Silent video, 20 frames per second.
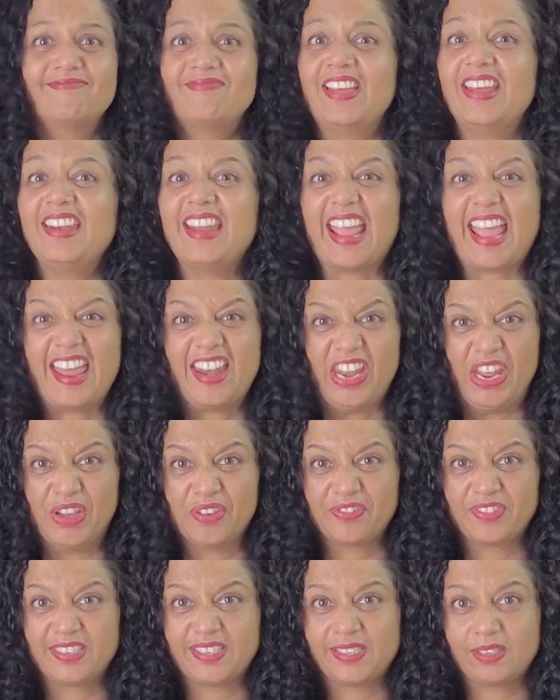in any
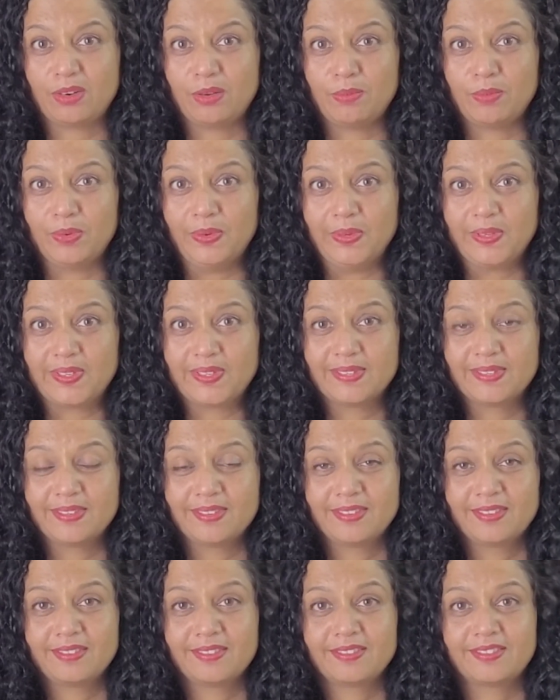of the syllables.
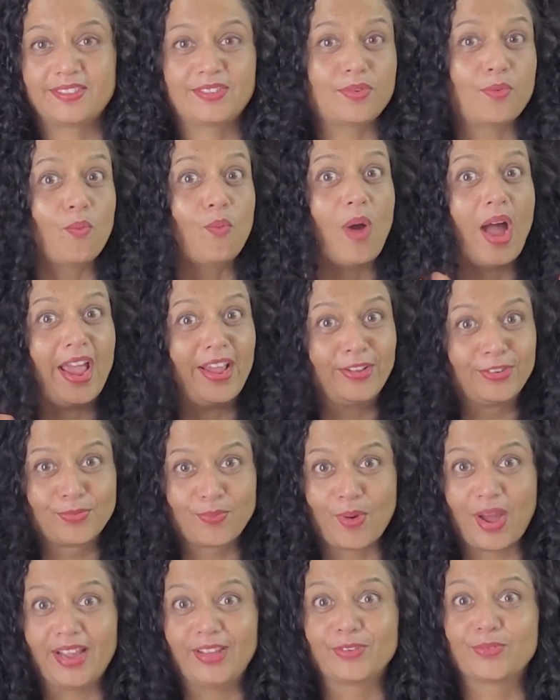It's the wild,
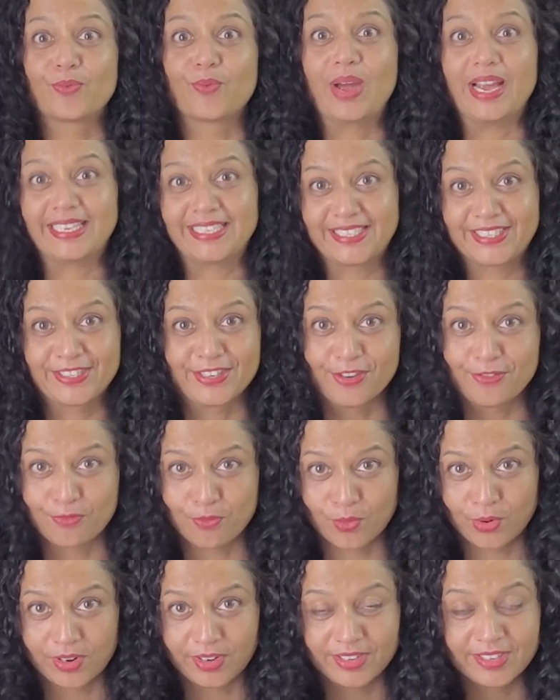wild west of
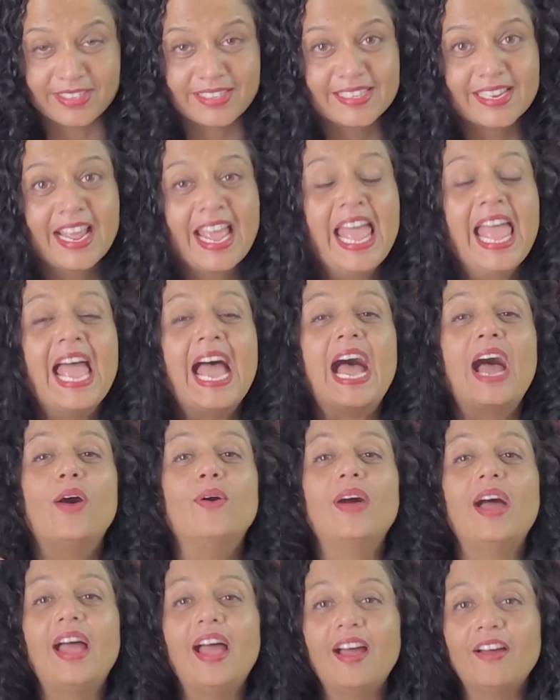words.
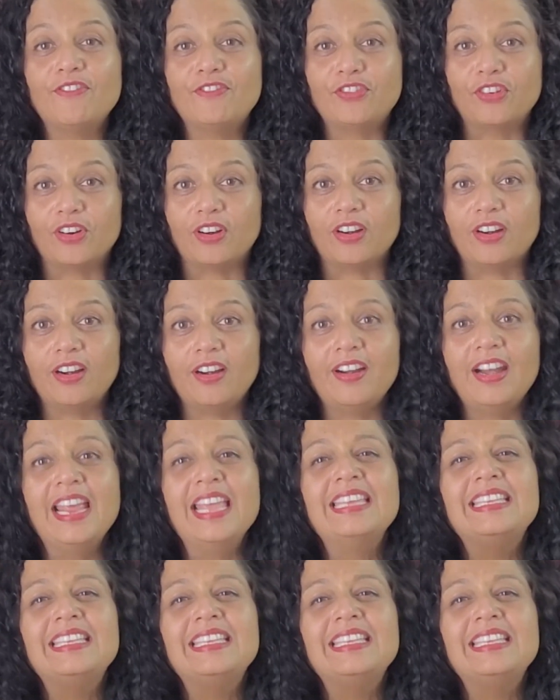However,